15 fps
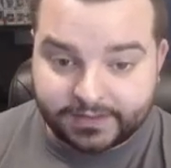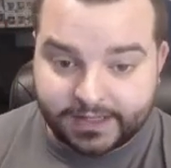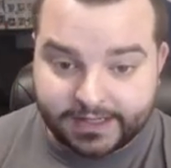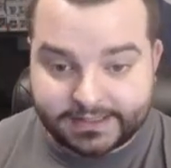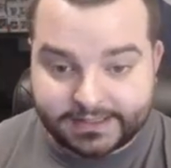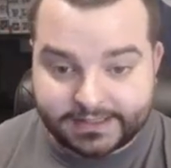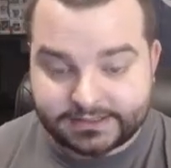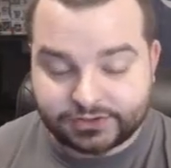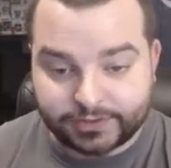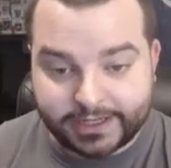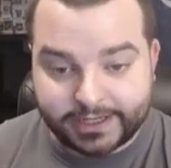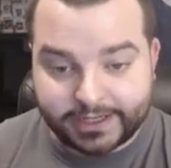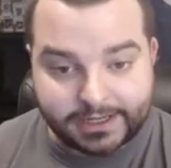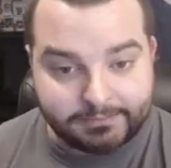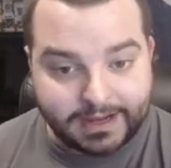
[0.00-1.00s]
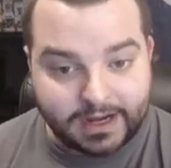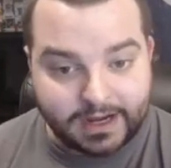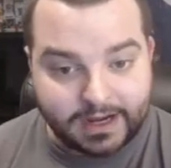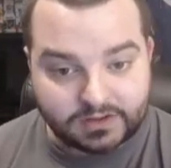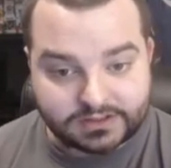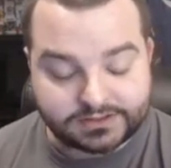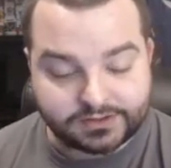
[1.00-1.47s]
It is great in
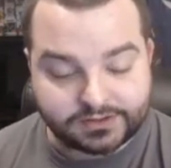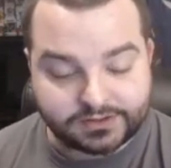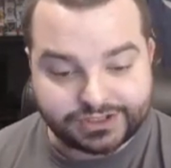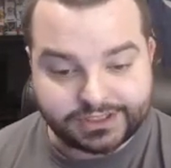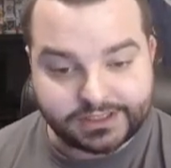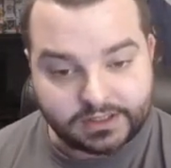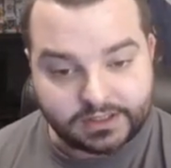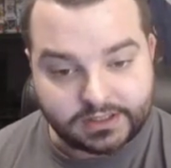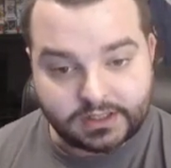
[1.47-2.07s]
power synergy.